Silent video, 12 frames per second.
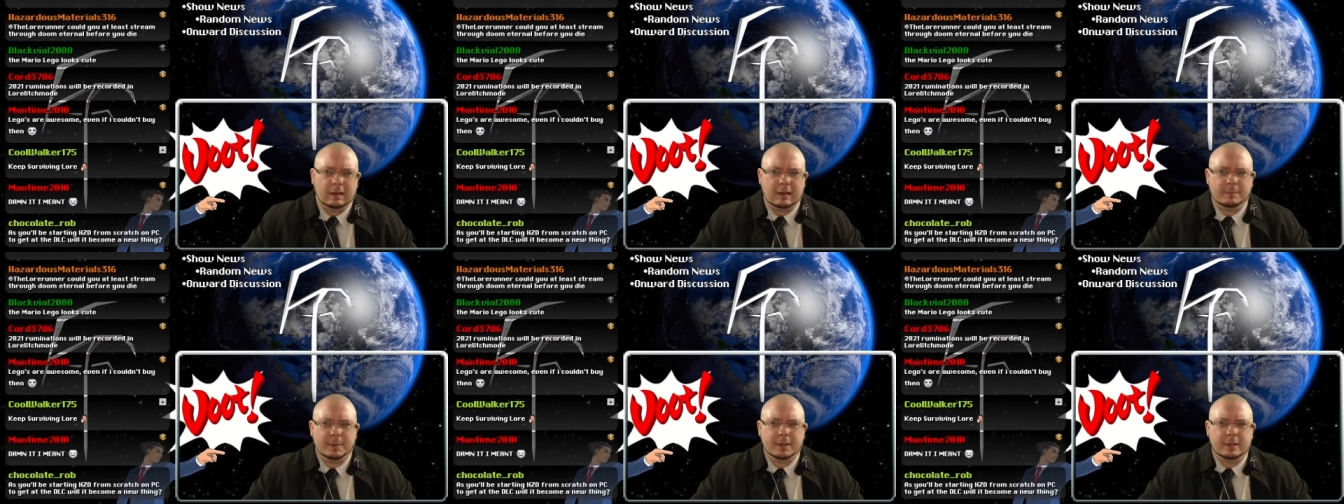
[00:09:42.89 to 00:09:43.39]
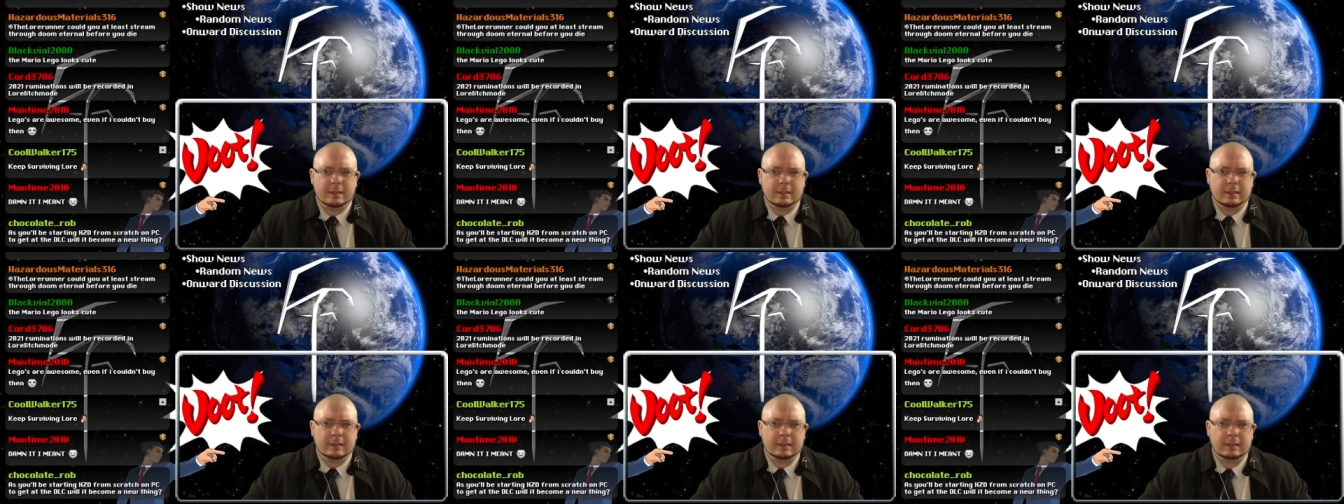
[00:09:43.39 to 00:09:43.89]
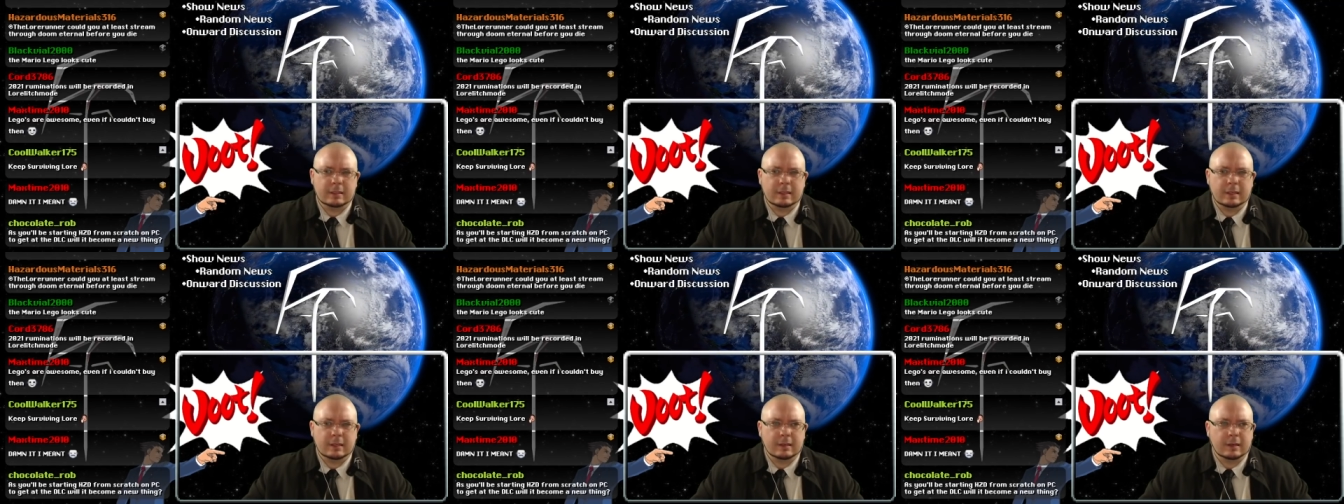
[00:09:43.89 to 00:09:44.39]
I'm going
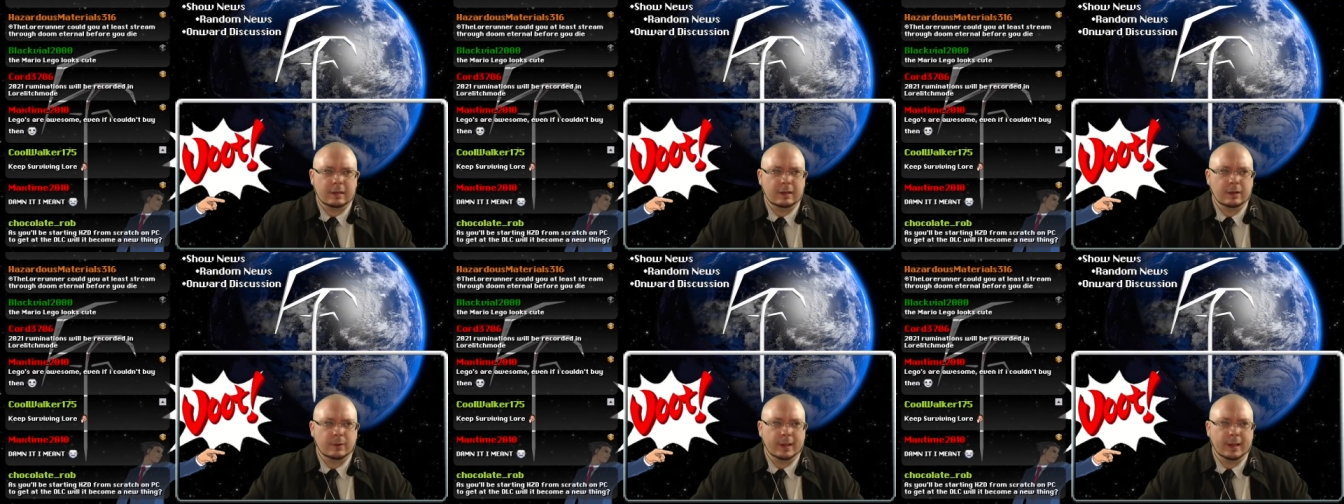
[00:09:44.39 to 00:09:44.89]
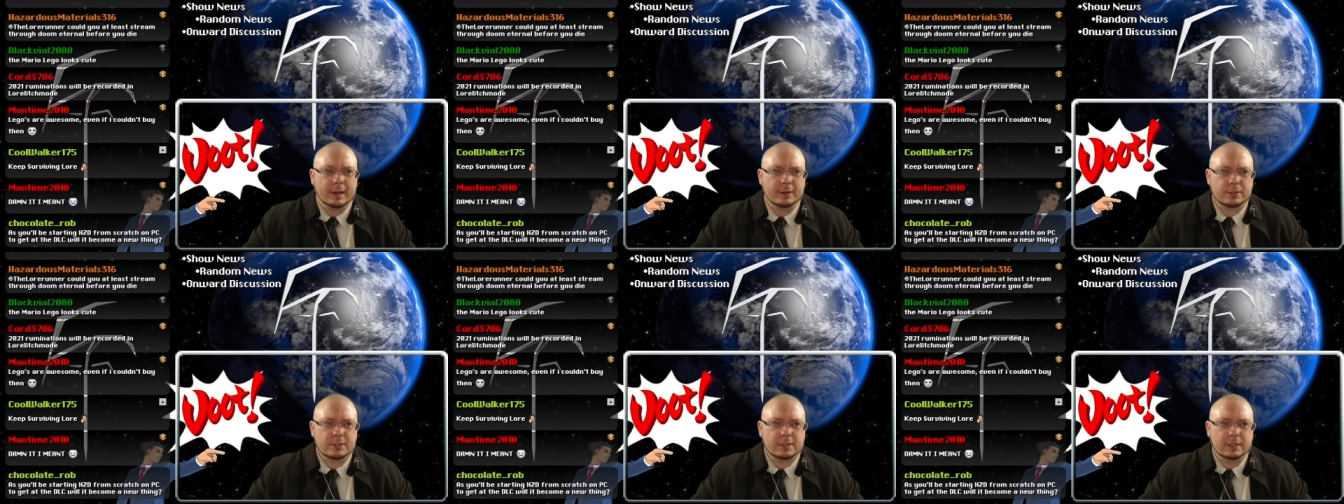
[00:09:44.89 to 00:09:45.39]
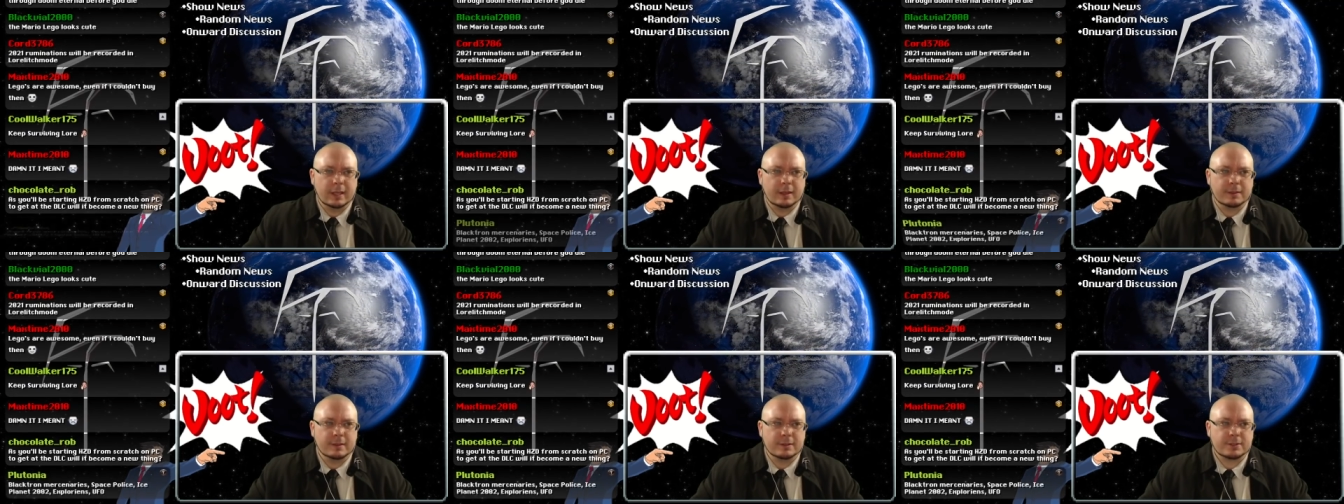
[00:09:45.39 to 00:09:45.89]
to go ahead and just
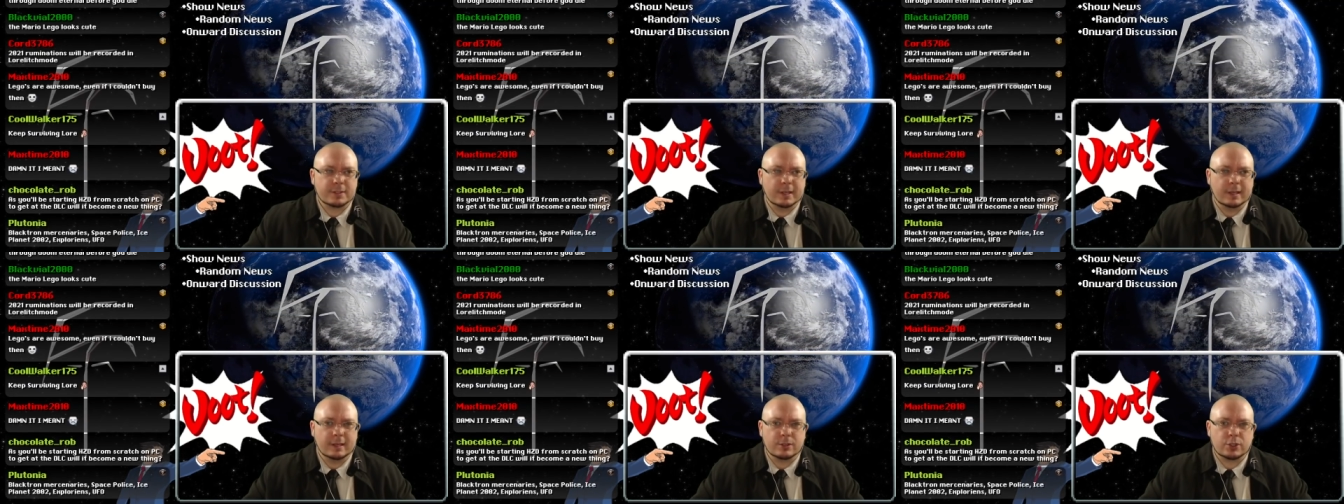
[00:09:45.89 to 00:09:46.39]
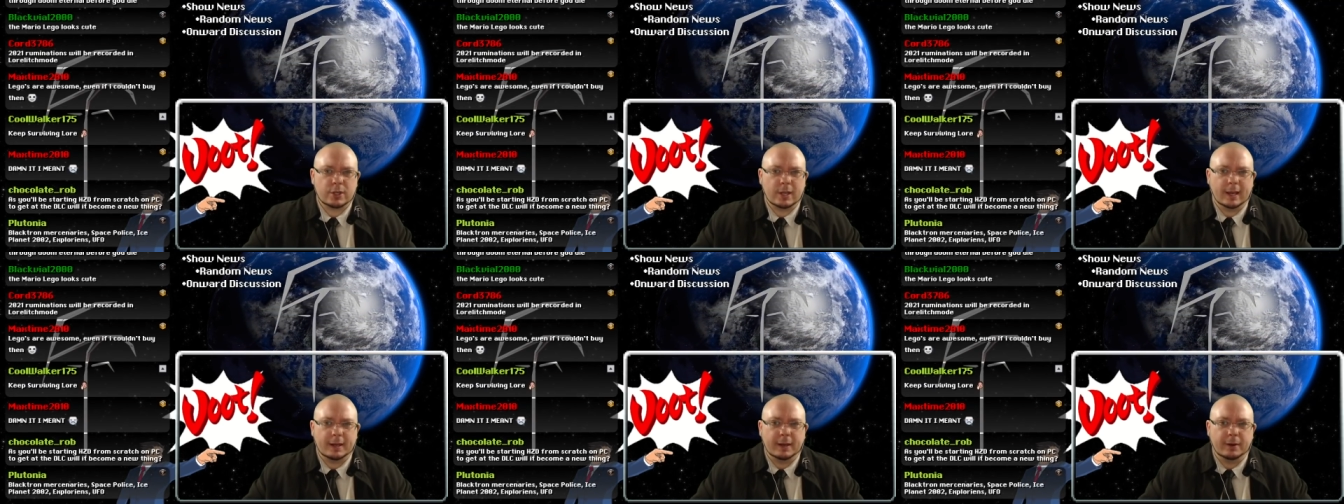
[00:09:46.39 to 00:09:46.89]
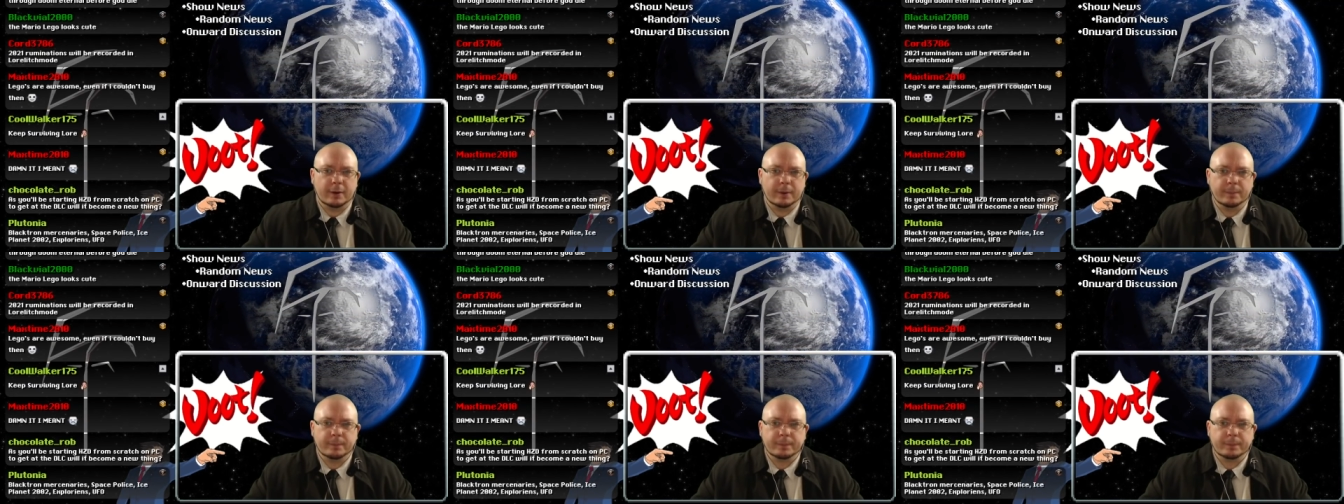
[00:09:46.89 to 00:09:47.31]
link this in chat here.